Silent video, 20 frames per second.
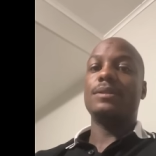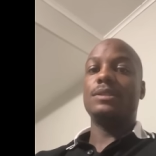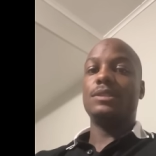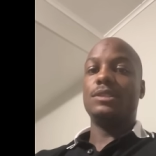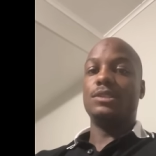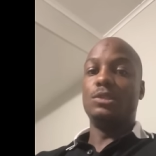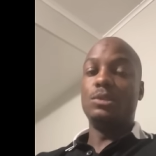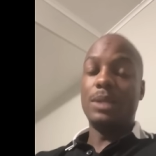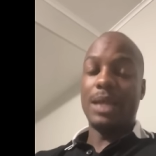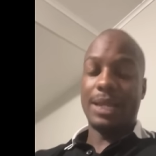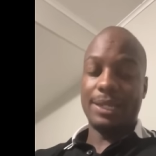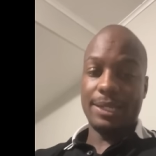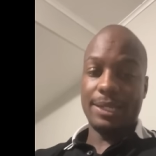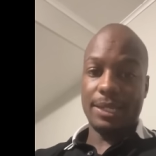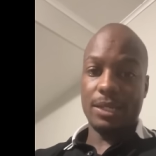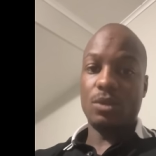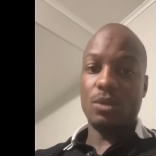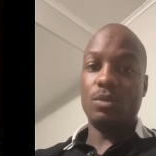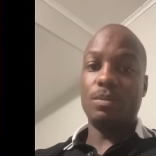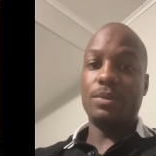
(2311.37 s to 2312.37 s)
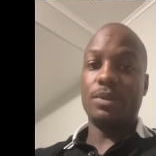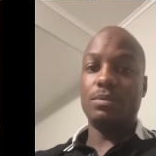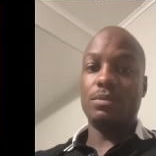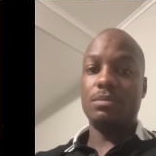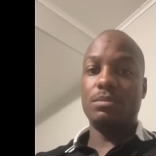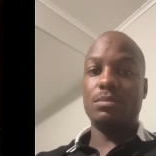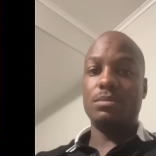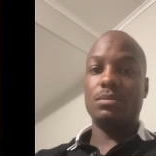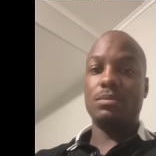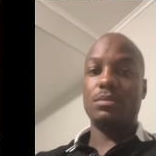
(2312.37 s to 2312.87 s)
You got to let go, bro.
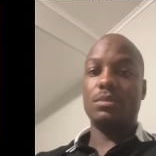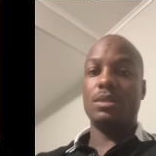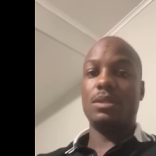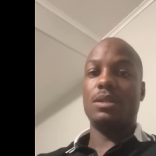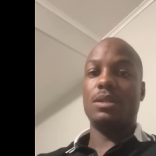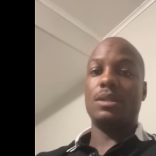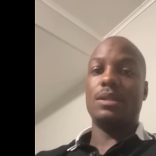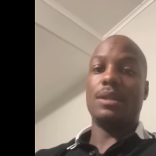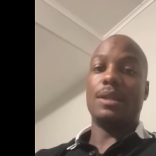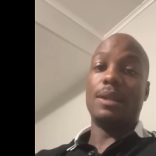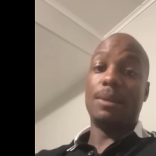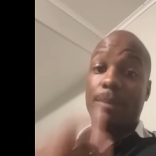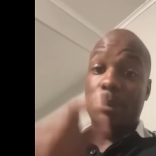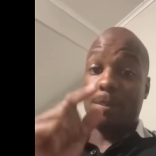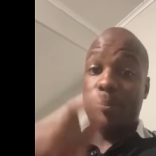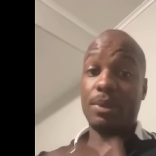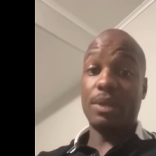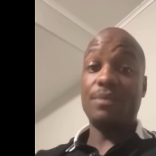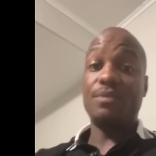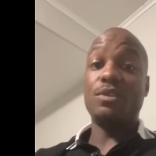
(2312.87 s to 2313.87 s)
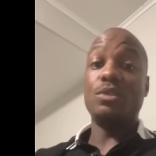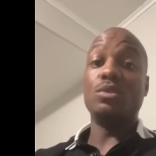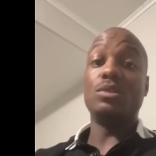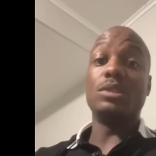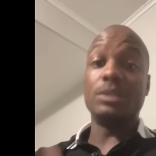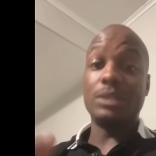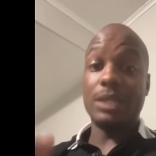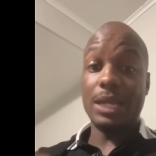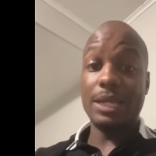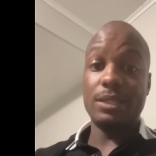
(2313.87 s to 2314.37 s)
And I'm going to pray for you
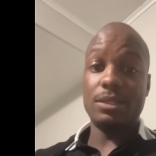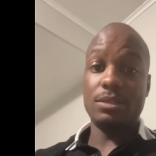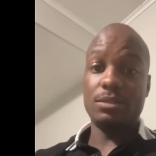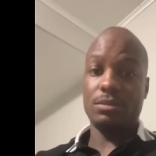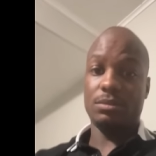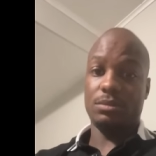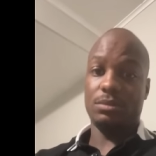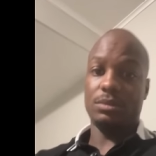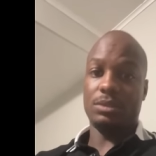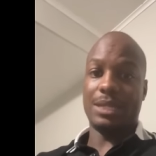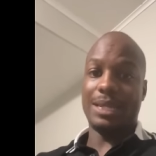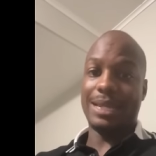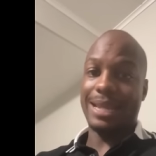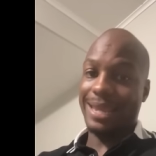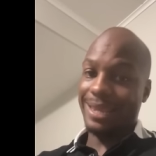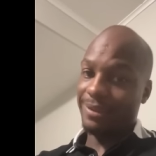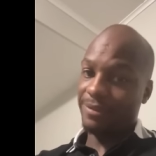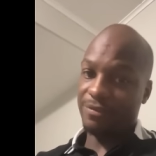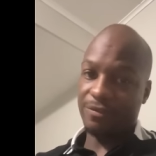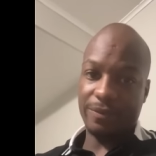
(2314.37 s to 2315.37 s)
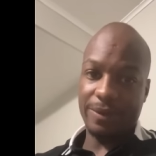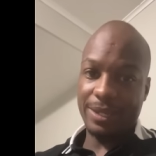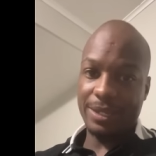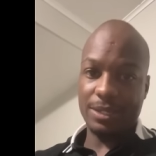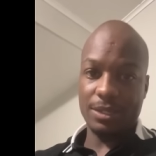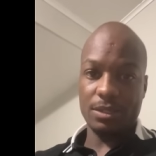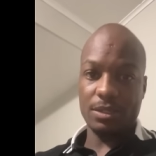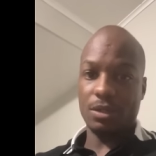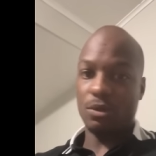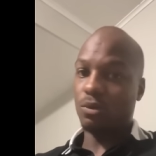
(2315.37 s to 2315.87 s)
tonight. And I ain't
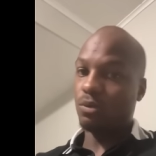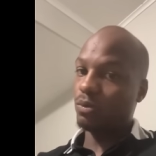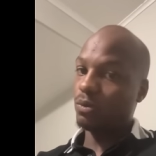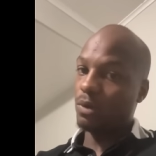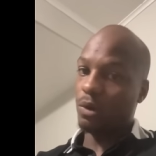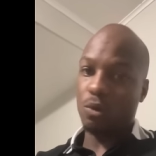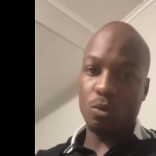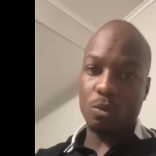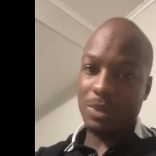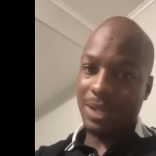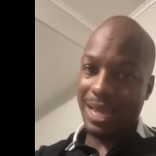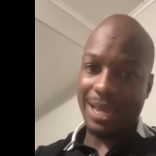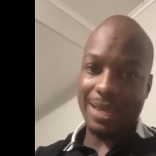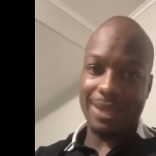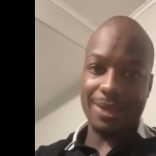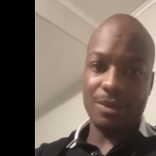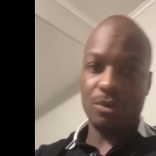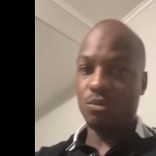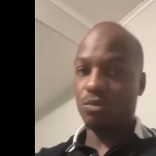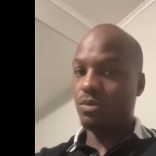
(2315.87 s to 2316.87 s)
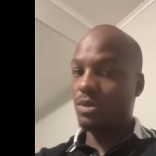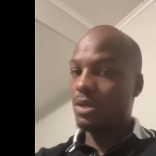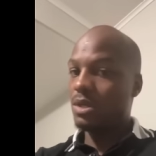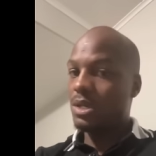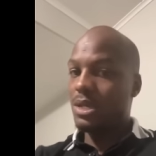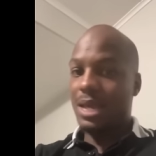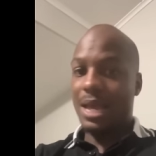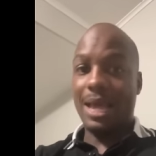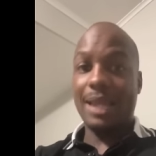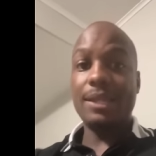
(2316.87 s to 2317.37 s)
faking. I don't, I don't lie. I, don't,
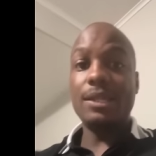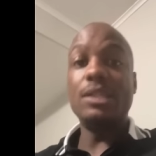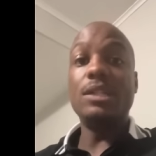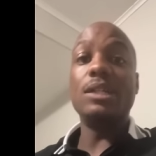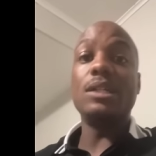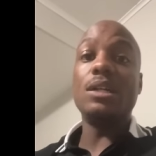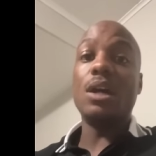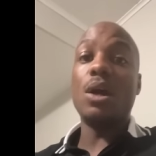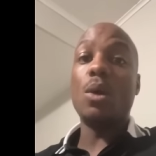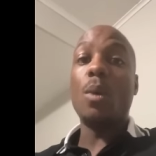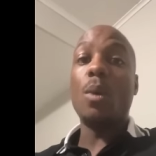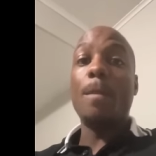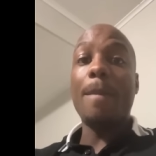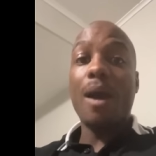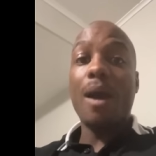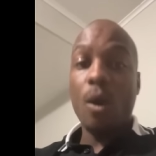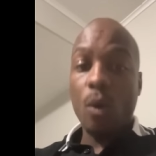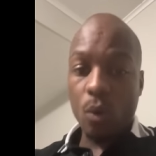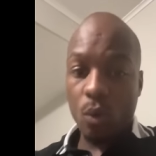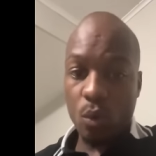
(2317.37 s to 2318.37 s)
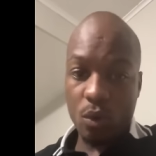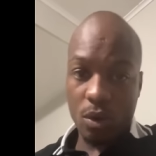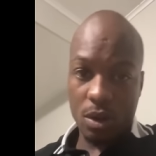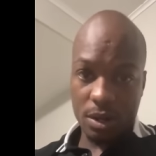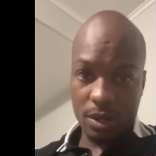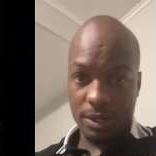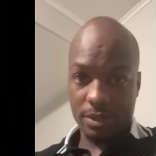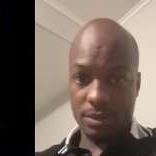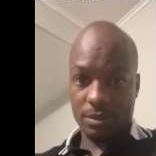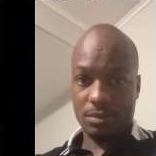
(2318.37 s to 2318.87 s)
I love God with my whole
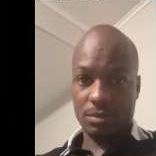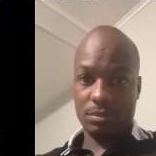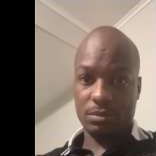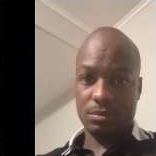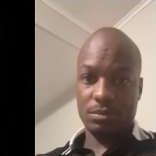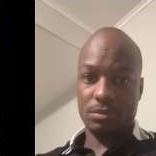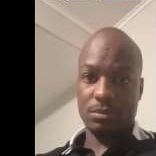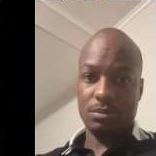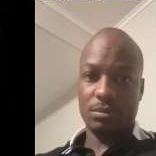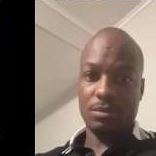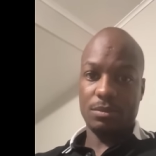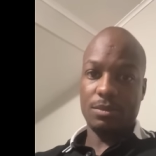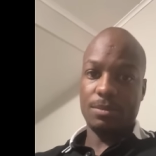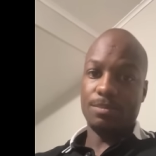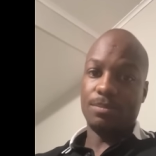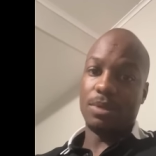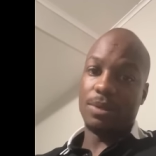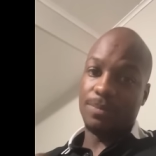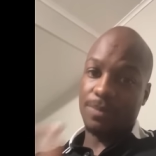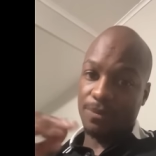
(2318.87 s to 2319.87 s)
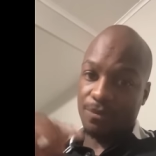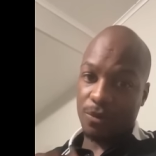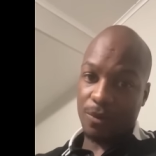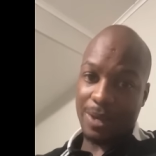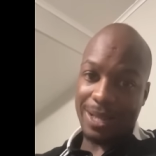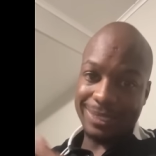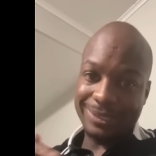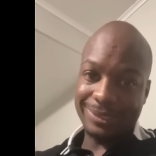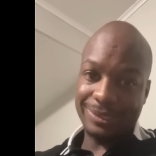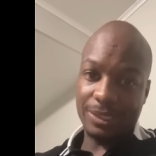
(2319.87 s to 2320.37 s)
heart. But before
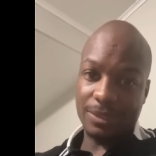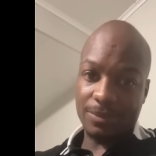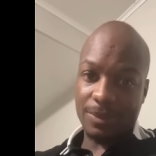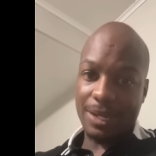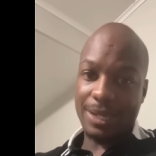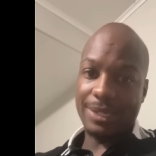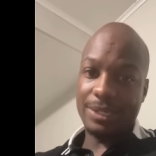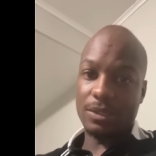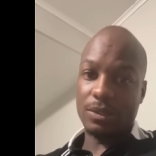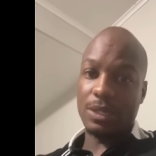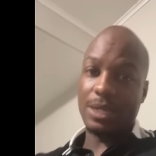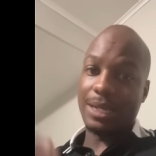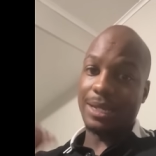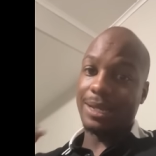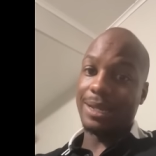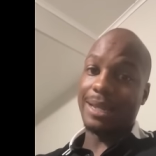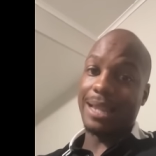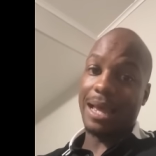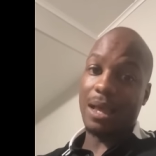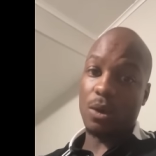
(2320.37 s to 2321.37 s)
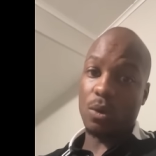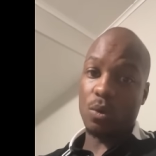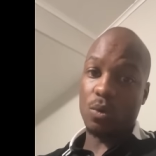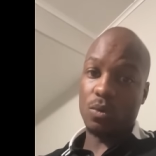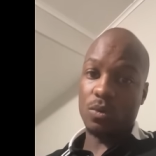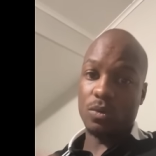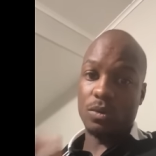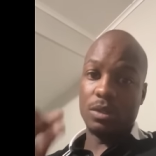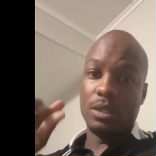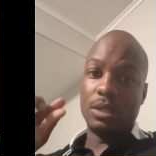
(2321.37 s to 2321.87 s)
I sit right here and
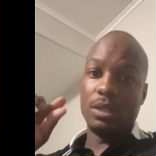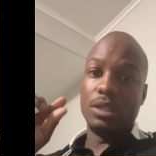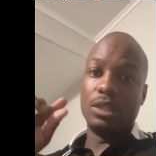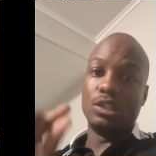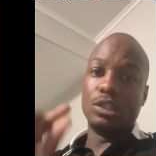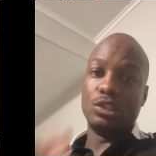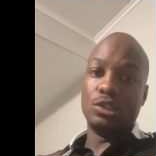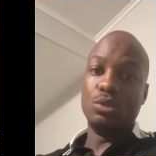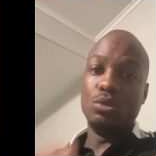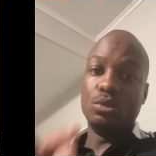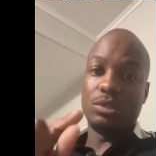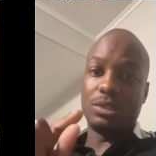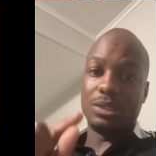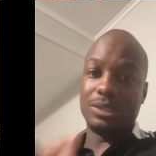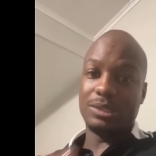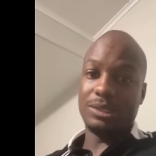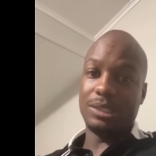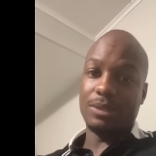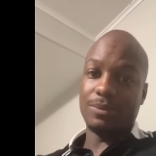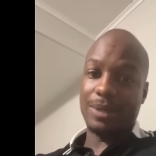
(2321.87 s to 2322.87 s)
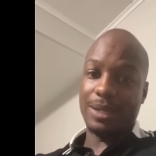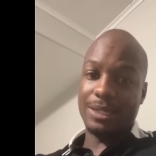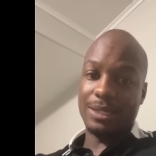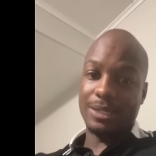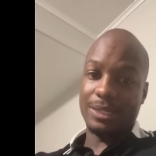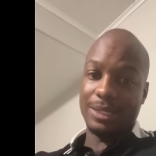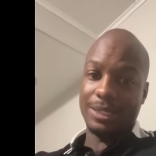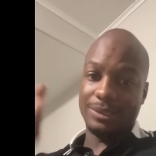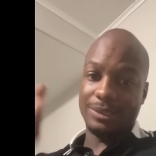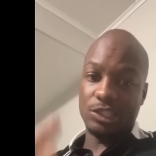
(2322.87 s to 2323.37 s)
allow you to sit right here
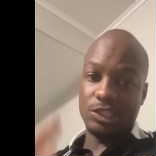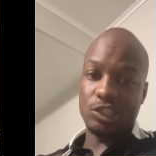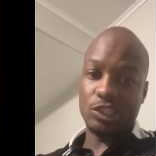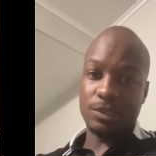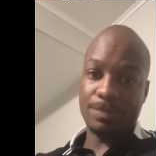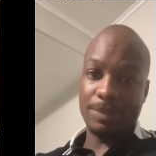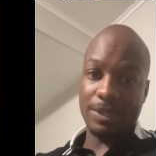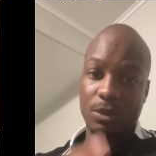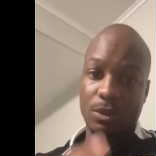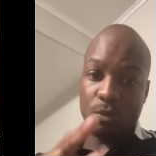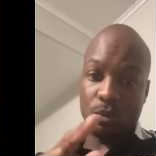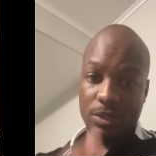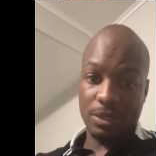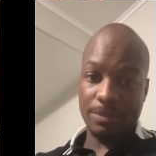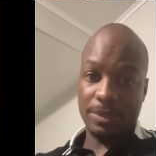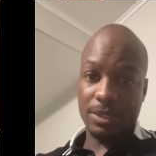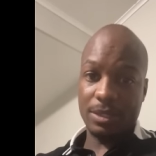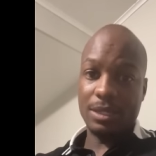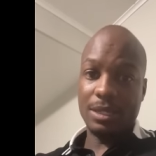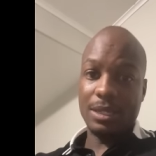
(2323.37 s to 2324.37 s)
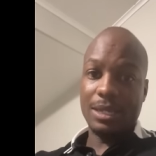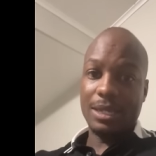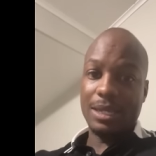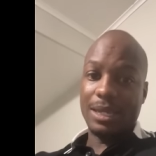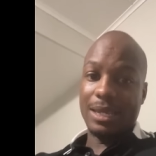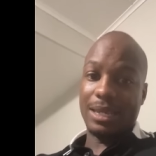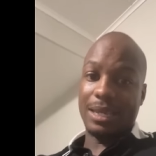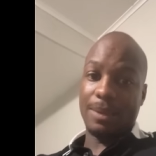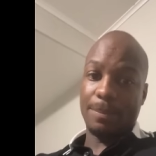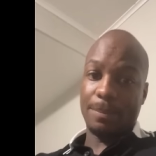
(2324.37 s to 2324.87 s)
and disrespect women
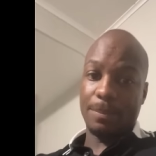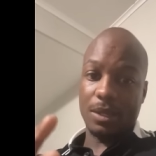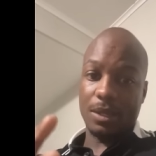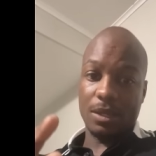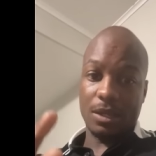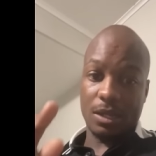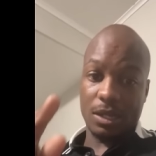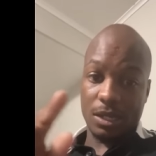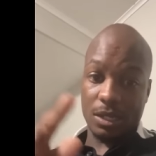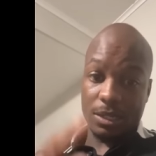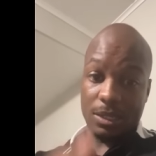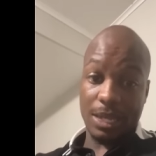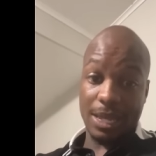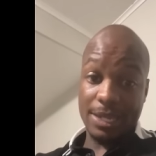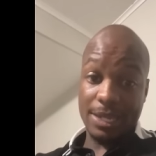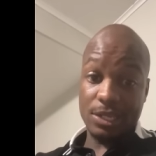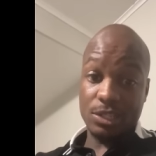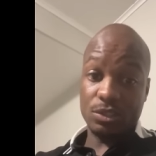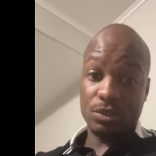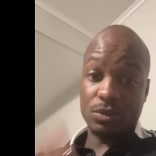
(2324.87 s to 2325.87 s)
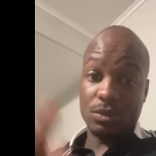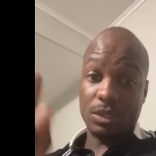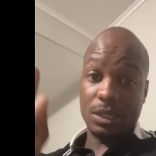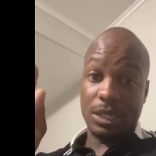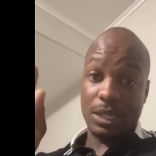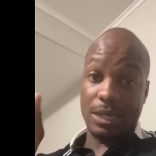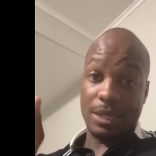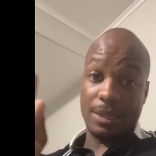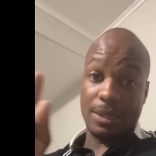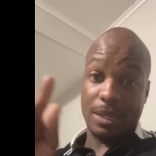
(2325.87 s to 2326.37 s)
and uh, Angel
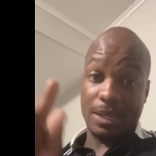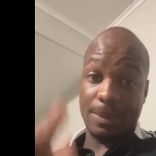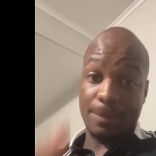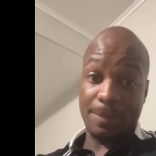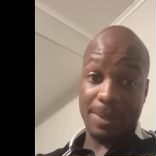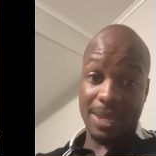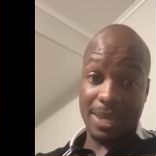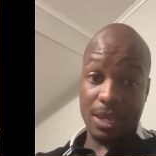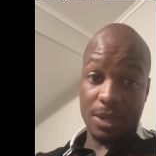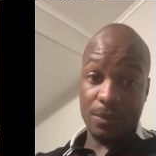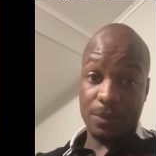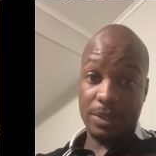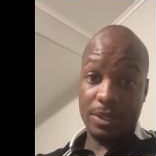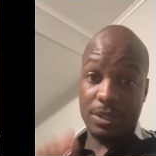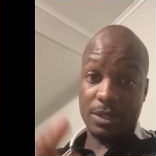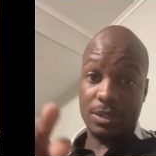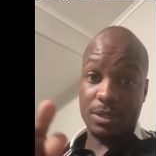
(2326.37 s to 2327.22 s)
and, and Barry